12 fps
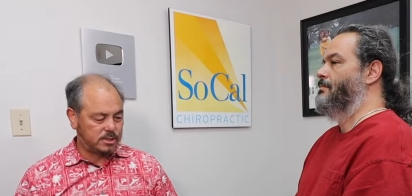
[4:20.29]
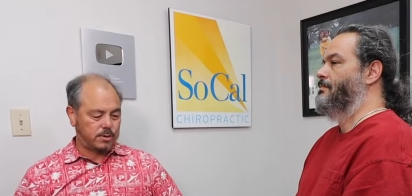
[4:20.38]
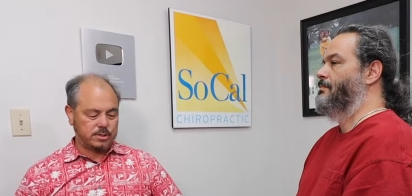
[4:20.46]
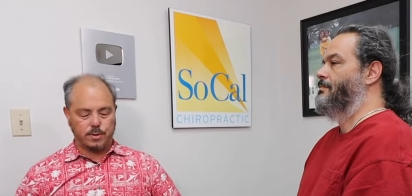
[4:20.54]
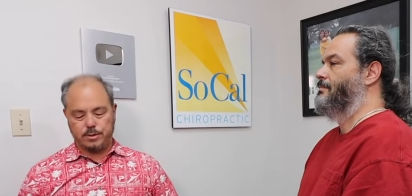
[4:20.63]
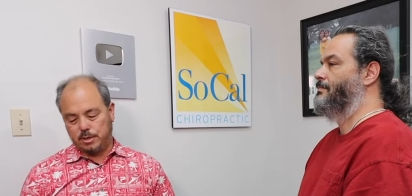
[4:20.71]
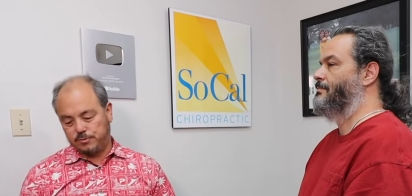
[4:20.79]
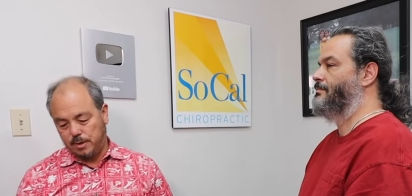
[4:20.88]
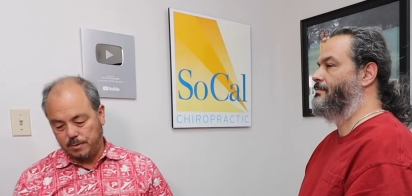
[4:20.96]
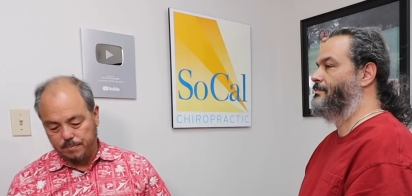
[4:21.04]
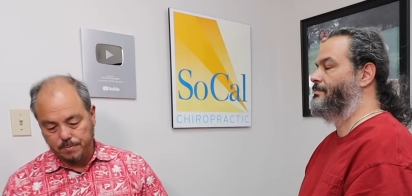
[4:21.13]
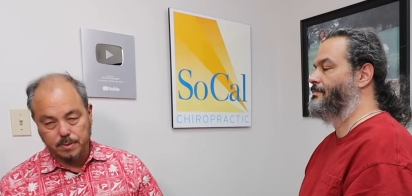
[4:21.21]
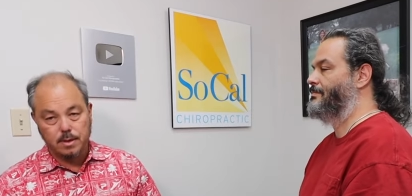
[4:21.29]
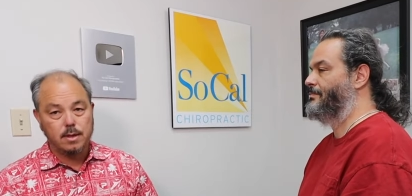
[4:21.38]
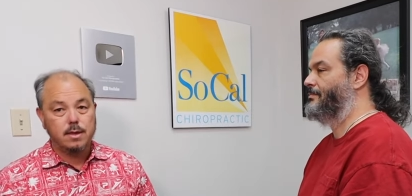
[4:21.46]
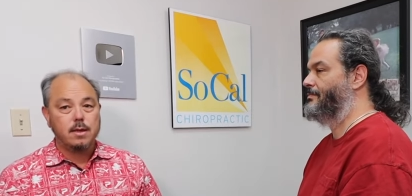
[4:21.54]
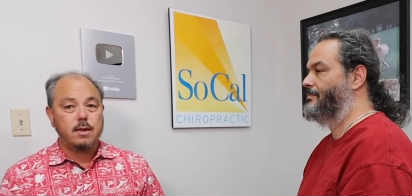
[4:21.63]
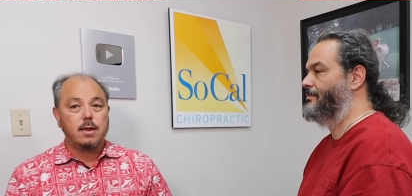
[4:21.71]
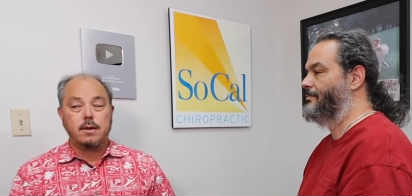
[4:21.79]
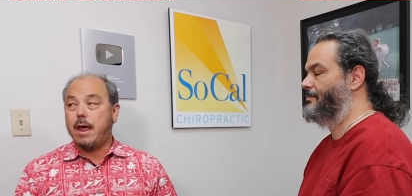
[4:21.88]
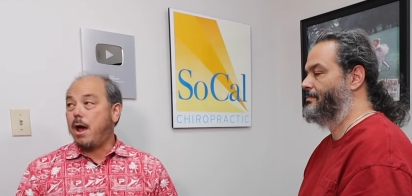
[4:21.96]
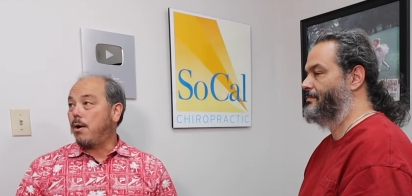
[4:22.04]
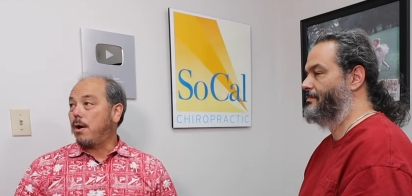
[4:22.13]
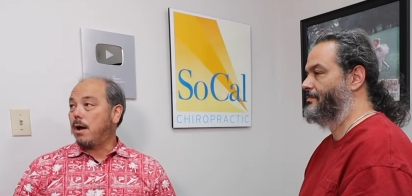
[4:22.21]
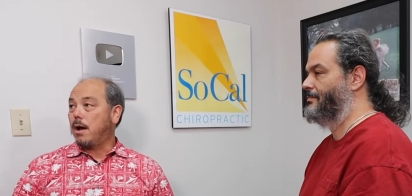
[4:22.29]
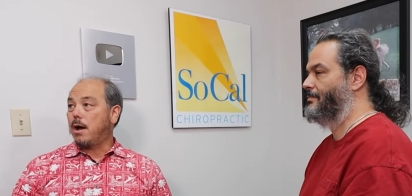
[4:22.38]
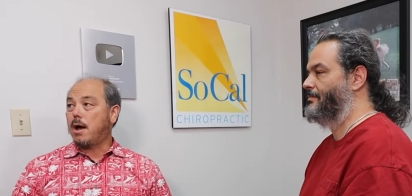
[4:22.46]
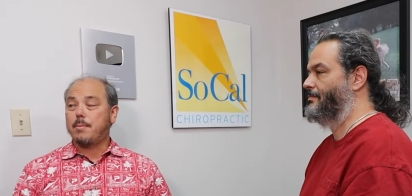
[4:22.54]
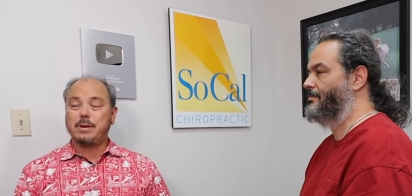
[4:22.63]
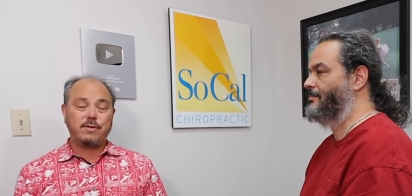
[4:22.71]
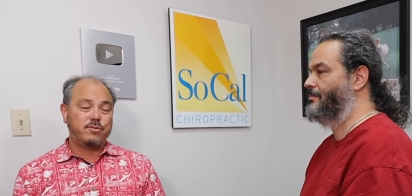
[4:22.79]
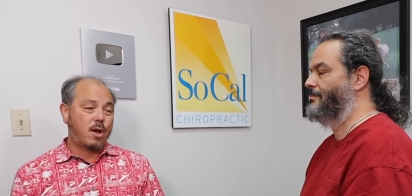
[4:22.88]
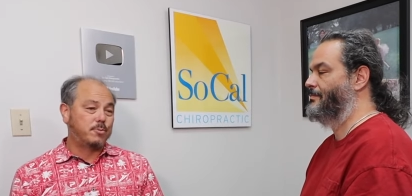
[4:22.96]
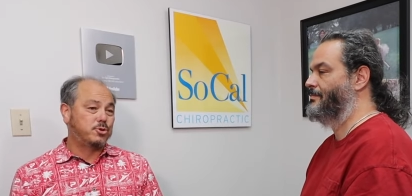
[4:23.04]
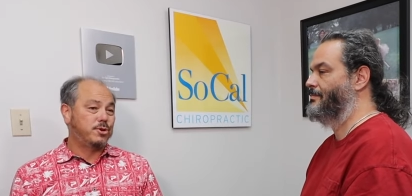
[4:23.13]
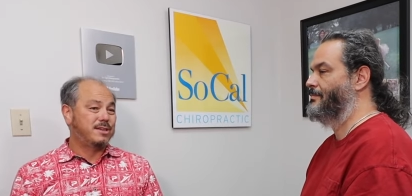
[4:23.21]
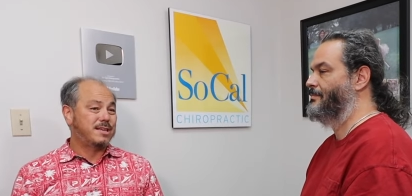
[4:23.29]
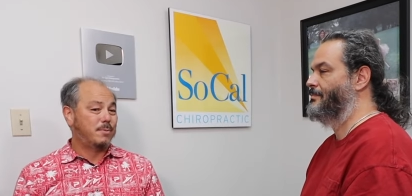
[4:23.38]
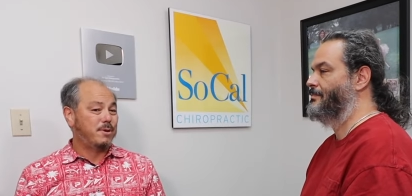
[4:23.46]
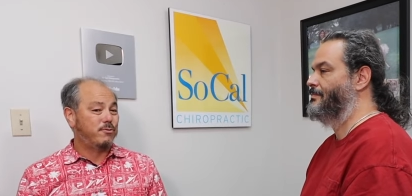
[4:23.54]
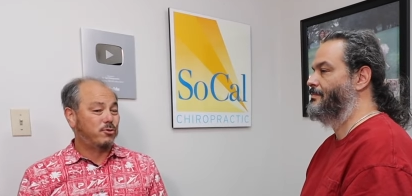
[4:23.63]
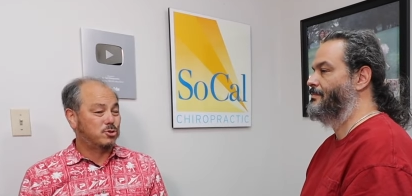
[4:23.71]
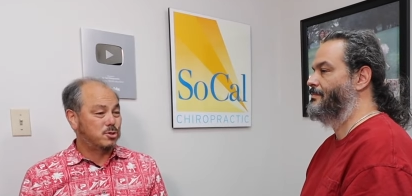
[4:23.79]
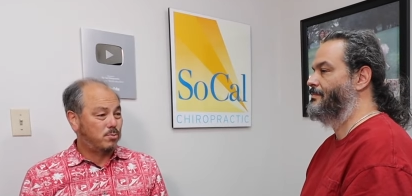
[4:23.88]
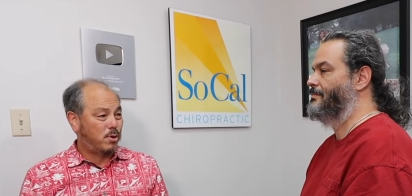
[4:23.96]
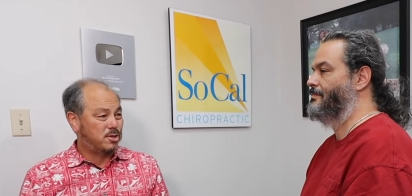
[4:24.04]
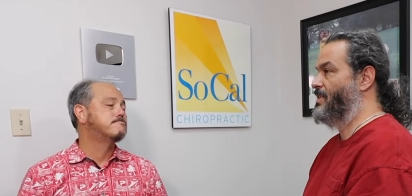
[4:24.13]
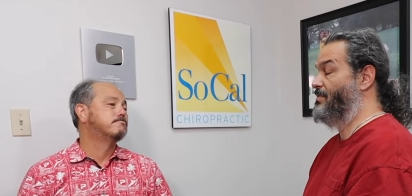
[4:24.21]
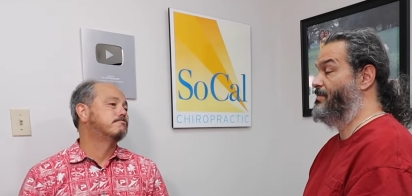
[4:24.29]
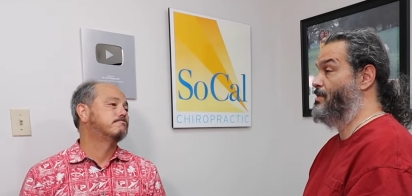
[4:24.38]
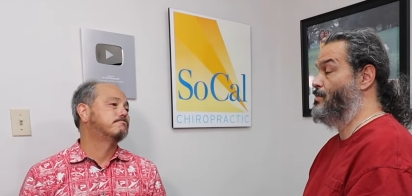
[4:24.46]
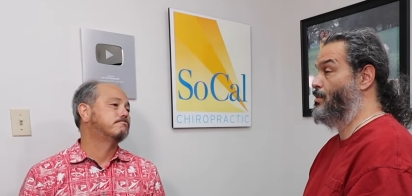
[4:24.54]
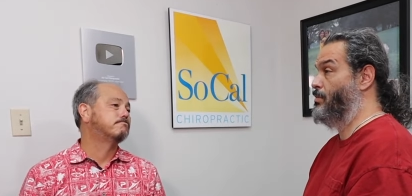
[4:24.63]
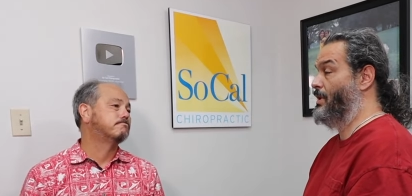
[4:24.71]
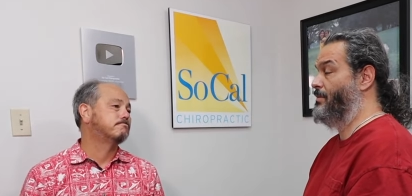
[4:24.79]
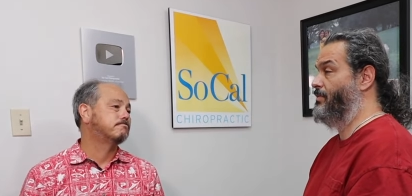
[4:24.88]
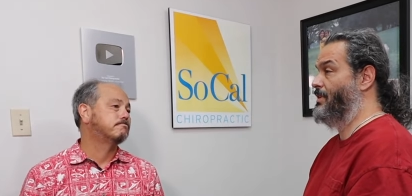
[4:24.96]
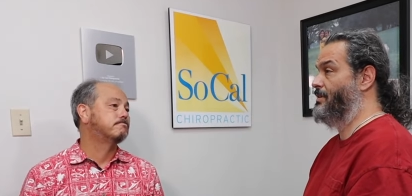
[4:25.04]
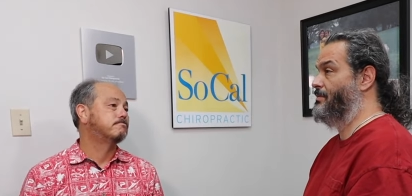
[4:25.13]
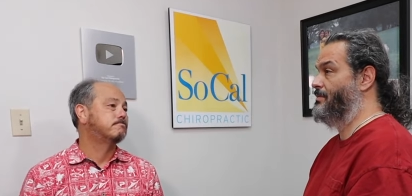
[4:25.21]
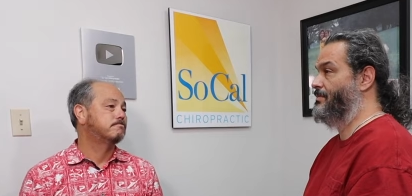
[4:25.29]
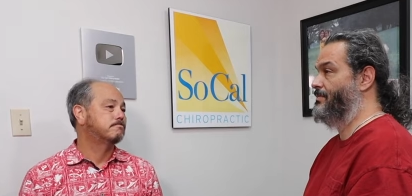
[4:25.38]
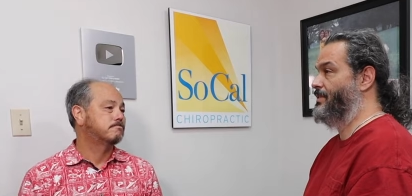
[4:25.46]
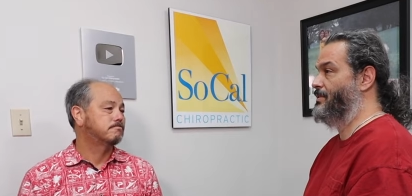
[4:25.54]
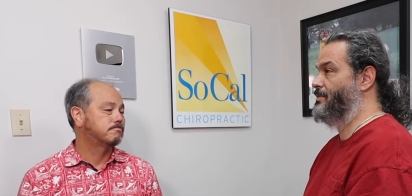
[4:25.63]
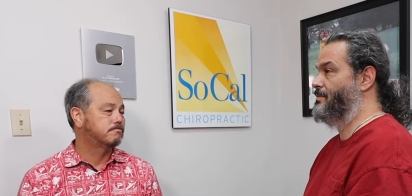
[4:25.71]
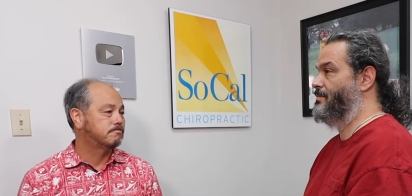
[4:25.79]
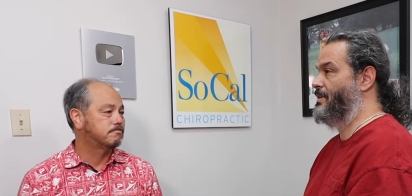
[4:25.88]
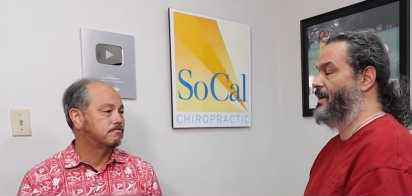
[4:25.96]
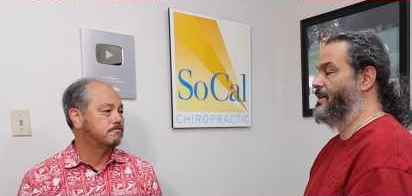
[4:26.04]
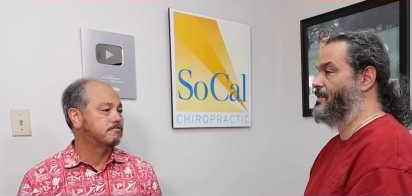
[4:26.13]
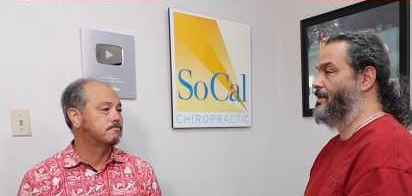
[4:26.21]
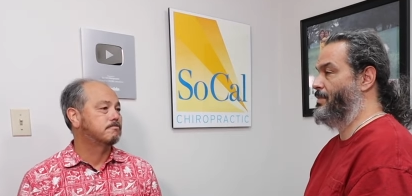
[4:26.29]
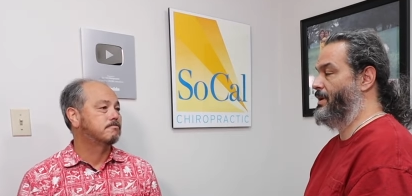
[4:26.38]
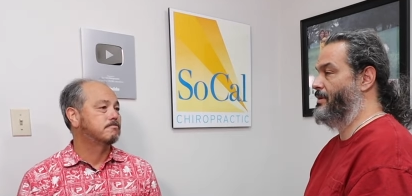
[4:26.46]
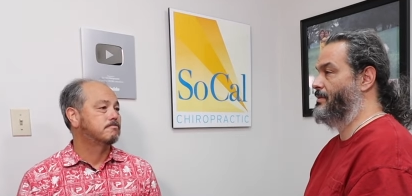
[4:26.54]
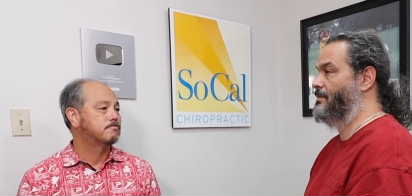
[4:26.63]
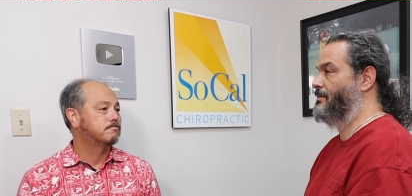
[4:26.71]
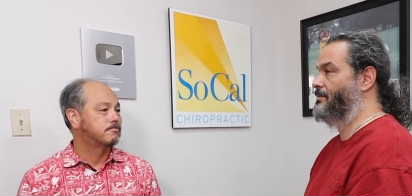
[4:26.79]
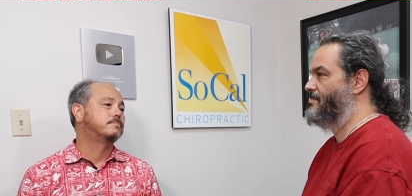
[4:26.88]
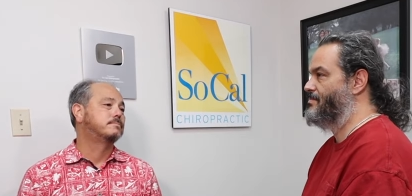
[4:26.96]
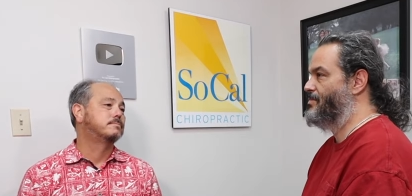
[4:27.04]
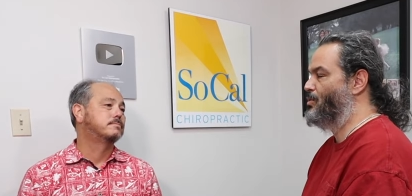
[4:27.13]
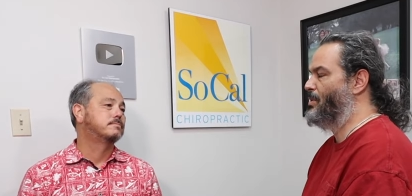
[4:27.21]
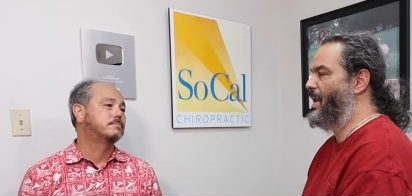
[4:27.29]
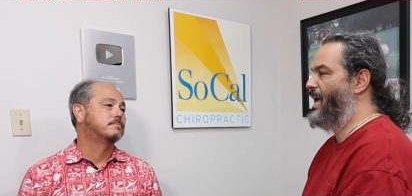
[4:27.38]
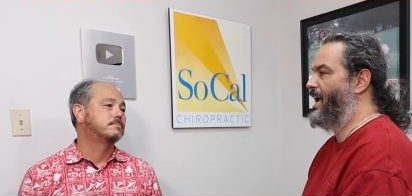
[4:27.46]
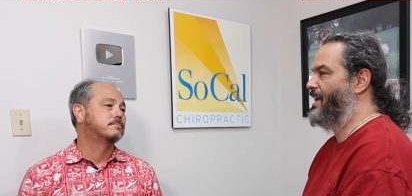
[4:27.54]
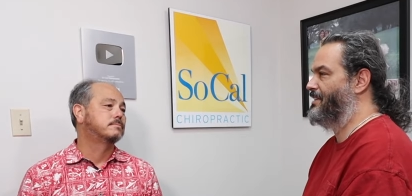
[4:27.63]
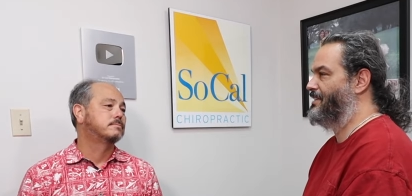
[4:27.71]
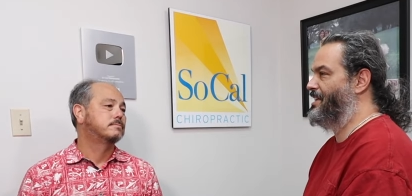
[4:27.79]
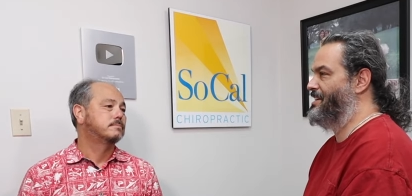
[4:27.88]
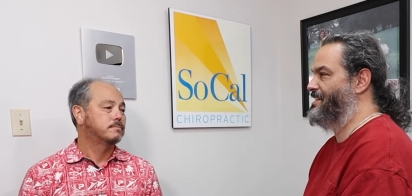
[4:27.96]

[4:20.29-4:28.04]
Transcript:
Speaker 1: to twist and turn or he will undo my work. Let's listen and see how he's doing.
Speaker 2: You can feel more blood flow. Feels actually better. More relaxed.